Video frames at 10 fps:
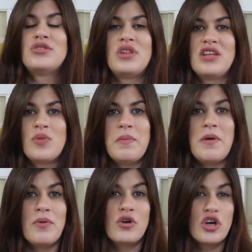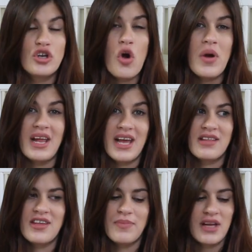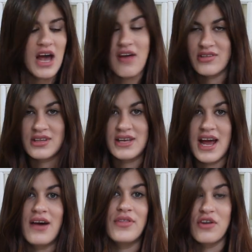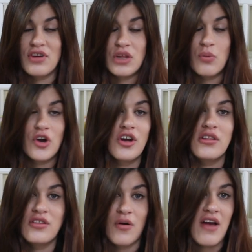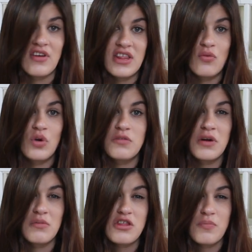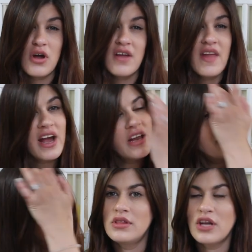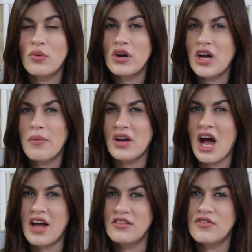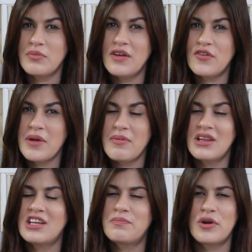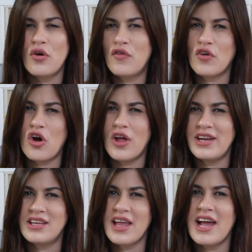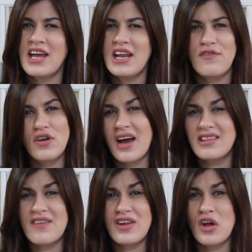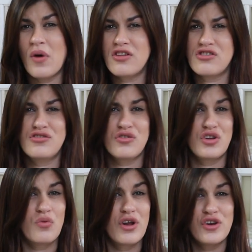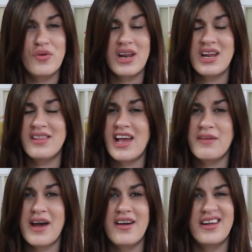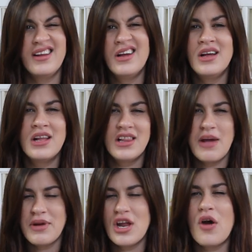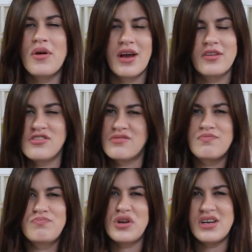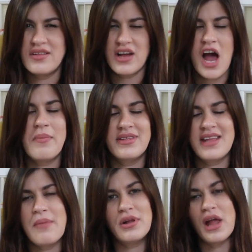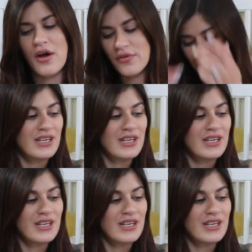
so this way people could go in and get something. Obviously now they really weren't, so everything was pretty much bought online. There were a couple cons for me for BabyList, but overall I did like it. If you guys have any questions or you want to know what I didn't like about it, let me know and I'll just put it in the comments down below.